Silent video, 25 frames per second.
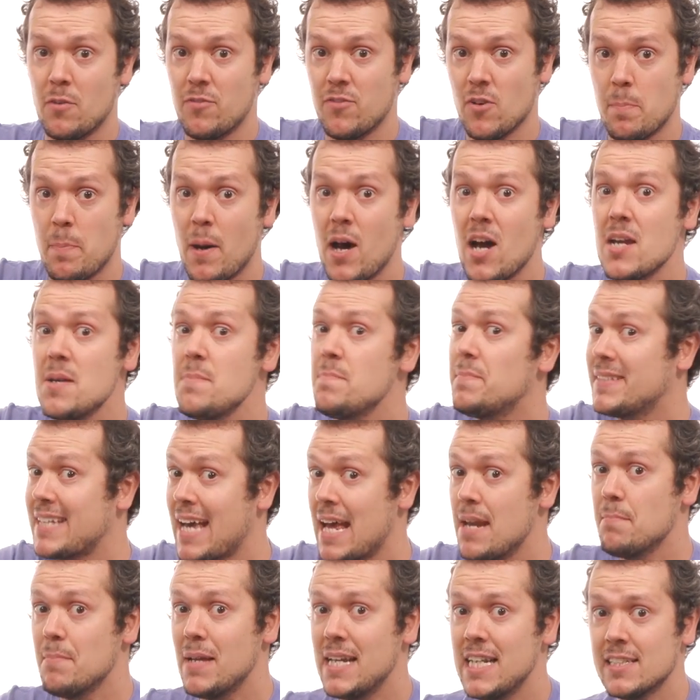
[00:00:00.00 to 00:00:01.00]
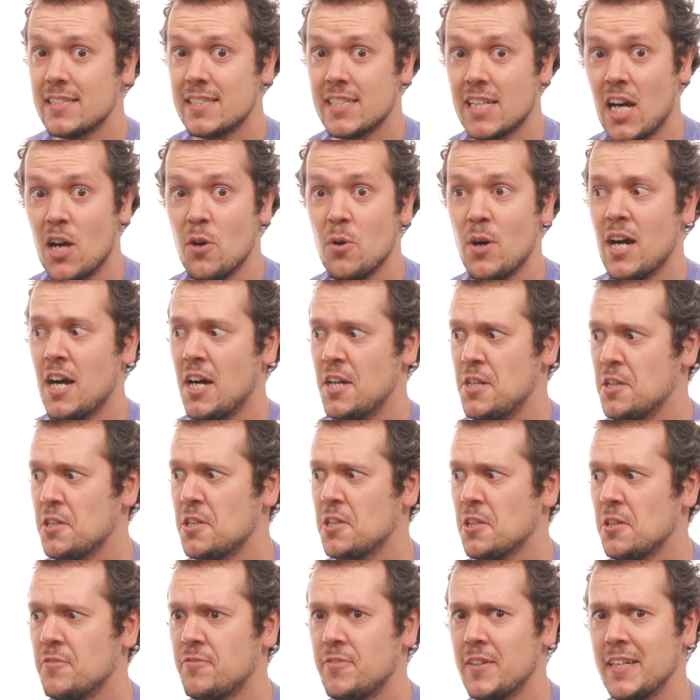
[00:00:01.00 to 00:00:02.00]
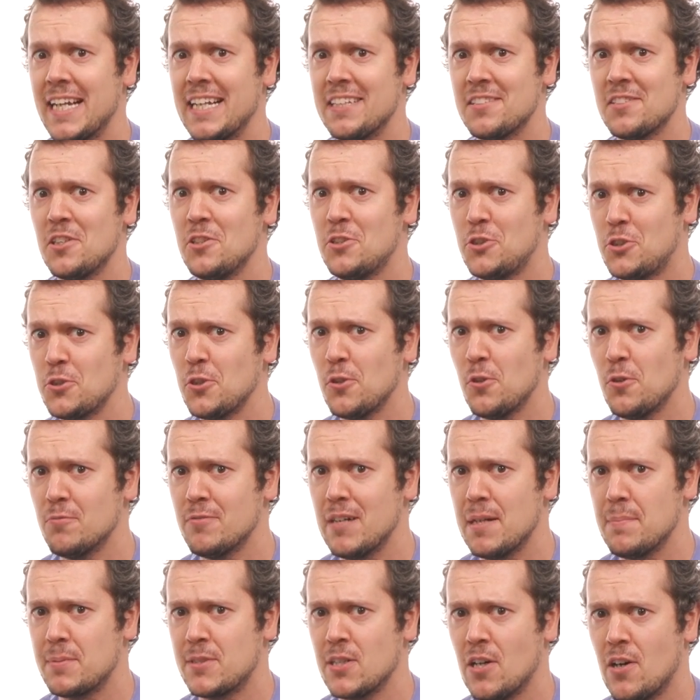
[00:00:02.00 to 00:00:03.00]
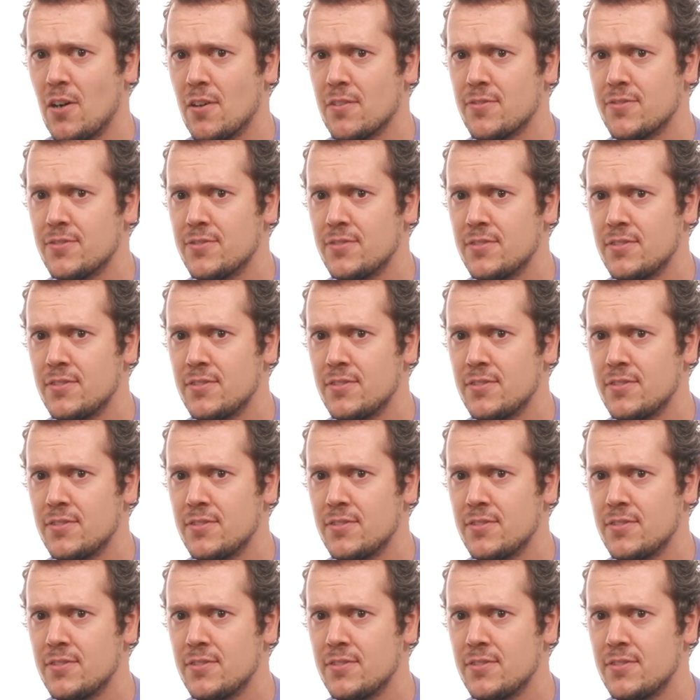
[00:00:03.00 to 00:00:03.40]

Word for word: off a pipe 10 minutes ago and your girlfriend gets her jaw ripped off.